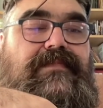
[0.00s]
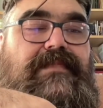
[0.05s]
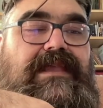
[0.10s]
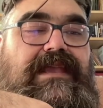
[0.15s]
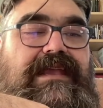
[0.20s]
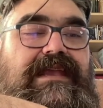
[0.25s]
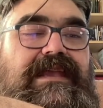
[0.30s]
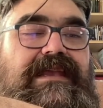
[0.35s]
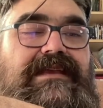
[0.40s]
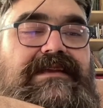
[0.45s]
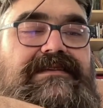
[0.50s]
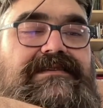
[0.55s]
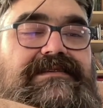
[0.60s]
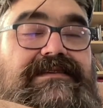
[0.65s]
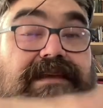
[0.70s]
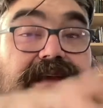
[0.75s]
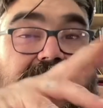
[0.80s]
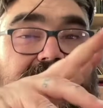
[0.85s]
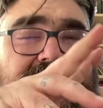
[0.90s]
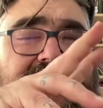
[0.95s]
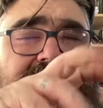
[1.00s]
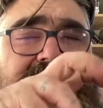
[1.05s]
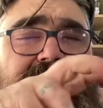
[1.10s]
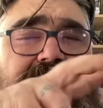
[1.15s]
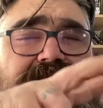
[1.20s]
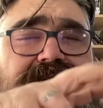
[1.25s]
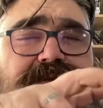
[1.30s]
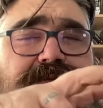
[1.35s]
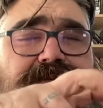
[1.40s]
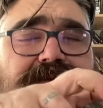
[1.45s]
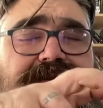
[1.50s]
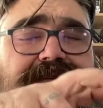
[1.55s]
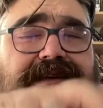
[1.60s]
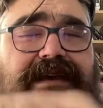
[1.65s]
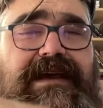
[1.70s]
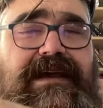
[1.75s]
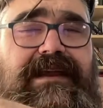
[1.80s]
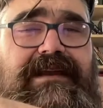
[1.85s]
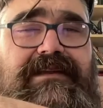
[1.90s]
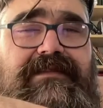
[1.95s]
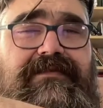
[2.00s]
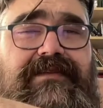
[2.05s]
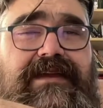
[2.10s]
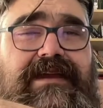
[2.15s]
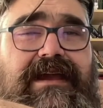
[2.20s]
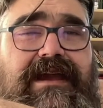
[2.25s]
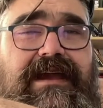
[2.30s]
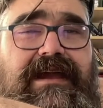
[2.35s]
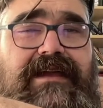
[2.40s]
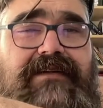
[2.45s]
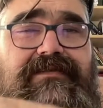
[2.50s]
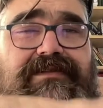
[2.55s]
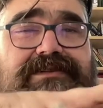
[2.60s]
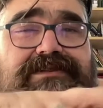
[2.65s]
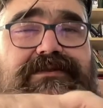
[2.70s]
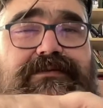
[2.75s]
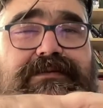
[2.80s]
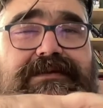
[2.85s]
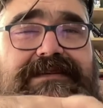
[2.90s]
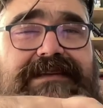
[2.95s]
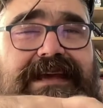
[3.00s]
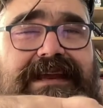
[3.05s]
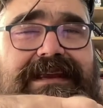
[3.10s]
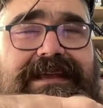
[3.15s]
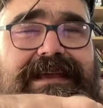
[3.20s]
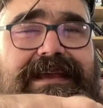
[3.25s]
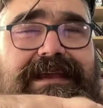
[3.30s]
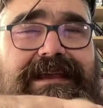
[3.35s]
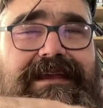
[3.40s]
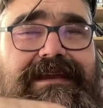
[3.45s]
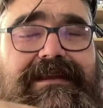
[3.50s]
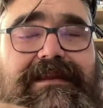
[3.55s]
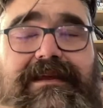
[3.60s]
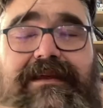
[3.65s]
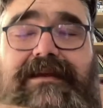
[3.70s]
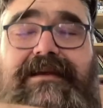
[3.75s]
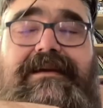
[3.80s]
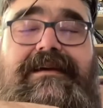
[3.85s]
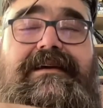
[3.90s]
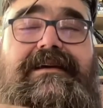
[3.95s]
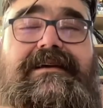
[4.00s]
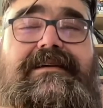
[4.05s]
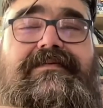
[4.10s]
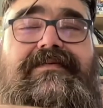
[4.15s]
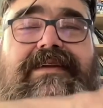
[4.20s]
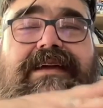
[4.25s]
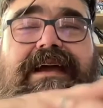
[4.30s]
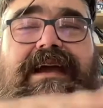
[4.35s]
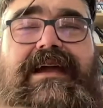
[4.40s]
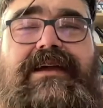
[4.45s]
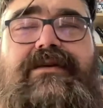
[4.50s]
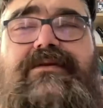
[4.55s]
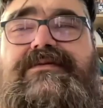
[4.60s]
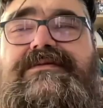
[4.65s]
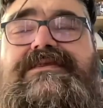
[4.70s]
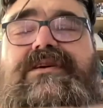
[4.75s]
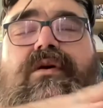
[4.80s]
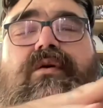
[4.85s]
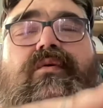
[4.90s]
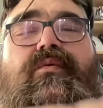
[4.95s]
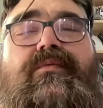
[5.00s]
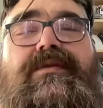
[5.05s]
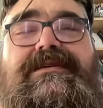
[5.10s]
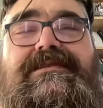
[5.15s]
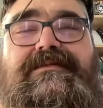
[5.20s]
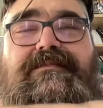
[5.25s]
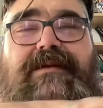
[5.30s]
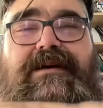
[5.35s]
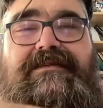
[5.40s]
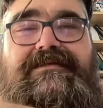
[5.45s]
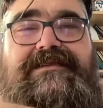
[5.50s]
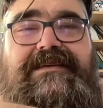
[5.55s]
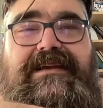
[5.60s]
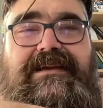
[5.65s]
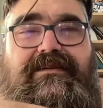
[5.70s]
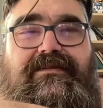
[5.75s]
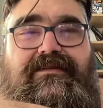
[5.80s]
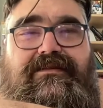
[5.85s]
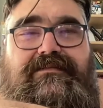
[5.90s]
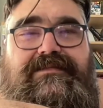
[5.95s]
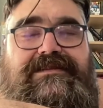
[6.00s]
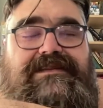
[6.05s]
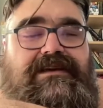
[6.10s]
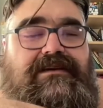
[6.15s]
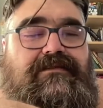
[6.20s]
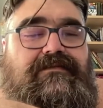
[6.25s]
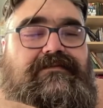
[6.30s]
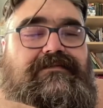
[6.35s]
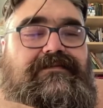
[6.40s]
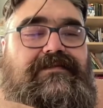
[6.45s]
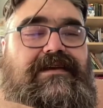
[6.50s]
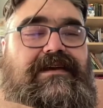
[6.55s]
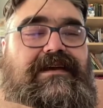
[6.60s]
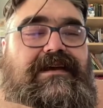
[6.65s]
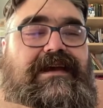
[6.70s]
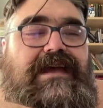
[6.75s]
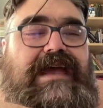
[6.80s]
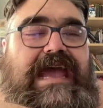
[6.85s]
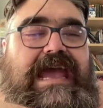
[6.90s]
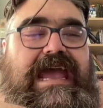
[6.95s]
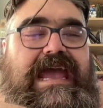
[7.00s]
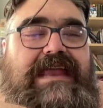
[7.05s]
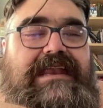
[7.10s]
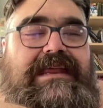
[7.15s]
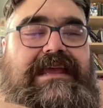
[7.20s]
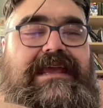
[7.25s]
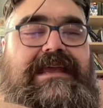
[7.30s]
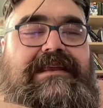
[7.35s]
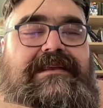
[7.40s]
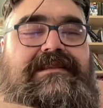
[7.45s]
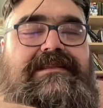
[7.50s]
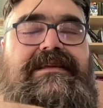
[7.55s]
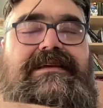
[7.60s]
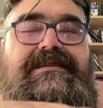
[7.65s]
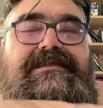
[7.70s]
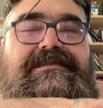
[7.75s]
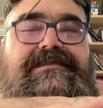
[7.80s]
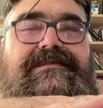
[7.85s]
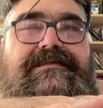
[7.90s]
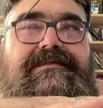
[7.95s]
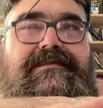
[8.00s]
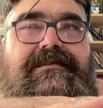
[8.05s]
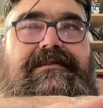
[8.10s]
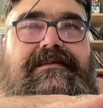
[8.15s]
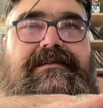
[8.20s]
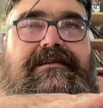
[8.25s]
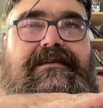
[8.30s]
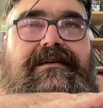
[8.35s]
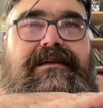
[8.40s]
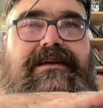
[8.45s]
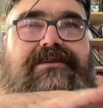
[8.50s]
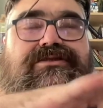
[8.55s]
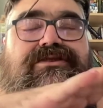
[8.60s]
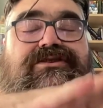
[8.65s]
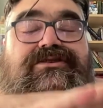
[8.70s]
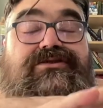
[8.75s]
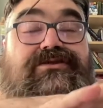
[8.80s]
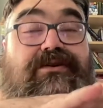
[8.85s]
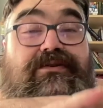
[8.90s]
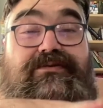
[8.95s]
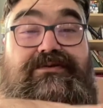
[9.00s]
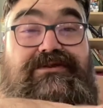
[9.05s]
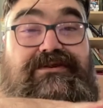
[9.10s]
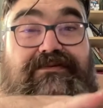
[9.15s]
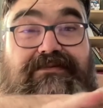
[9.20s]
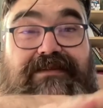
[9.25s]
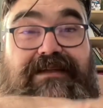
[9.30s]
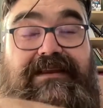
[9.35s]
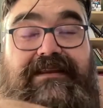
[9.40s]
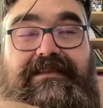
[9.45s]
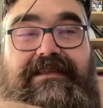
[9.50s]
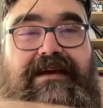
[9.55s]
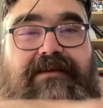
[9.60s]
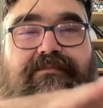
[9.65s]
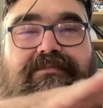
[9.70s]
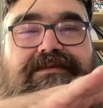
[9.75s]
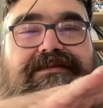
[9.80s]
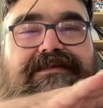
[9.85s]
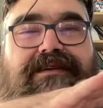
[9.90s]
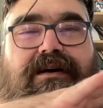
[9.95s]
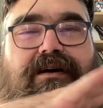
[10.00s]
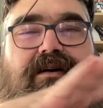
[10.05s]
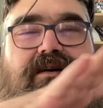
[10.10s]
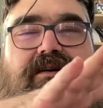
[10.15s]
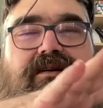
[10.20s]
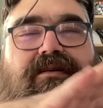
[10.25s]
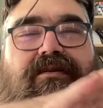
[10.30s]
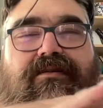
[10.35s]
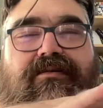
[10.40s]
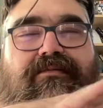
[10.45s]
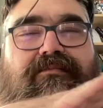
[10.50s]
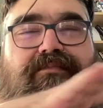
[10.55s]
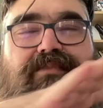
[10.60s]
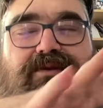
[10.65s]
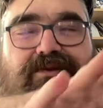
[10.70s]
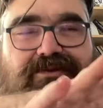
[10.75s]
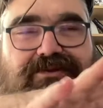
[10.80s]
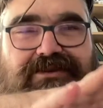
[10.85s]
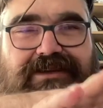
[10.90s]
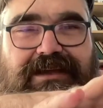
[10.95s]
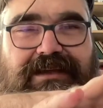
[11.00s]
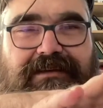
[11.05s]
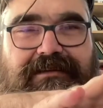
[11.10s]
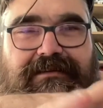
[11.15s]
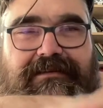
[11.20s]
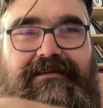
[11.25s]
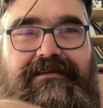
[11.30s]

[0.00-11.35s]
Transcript: He's the suicide, the suicide kid, the guy who's always about to kill himself. And in this, it just shows you that that was all bullshit.